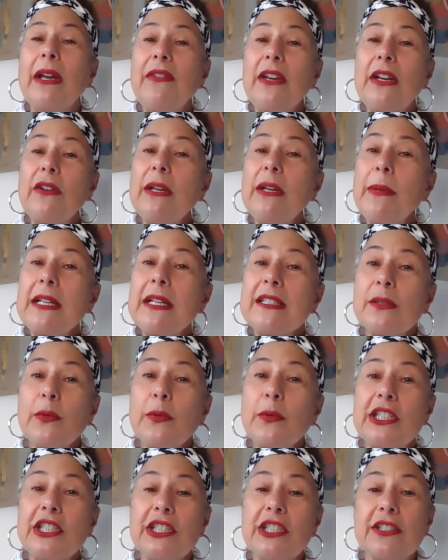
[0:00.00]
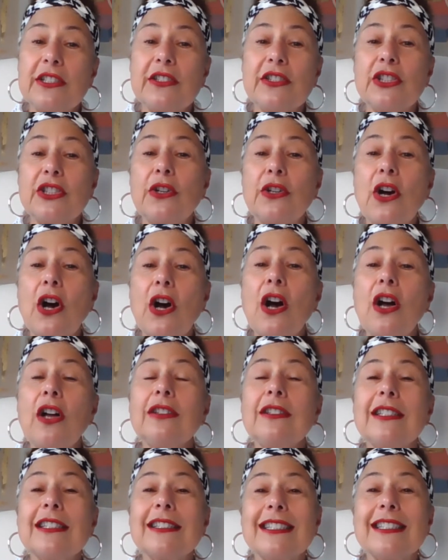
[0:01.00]
My very best wishes to
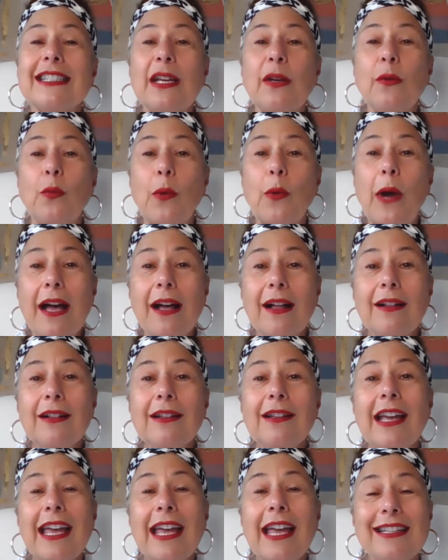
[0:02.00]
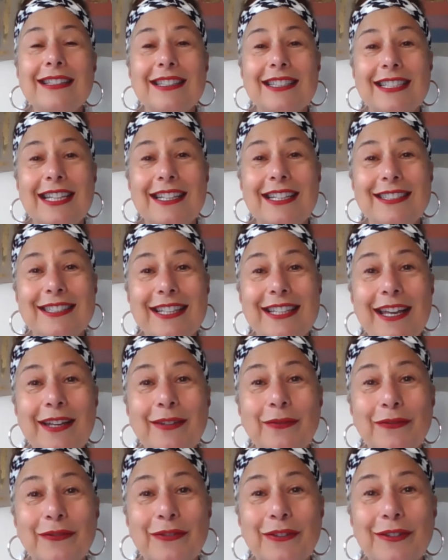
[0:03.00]
all to stay well and stay
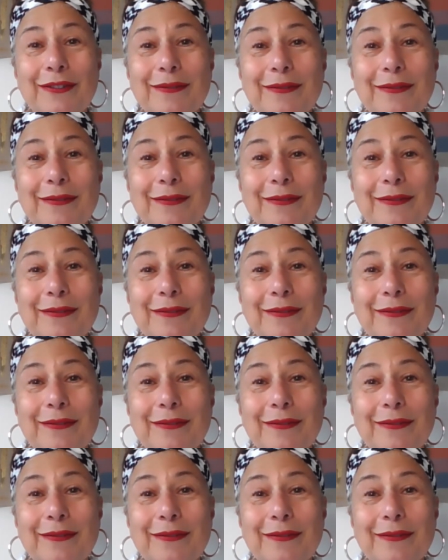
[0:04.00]
safe.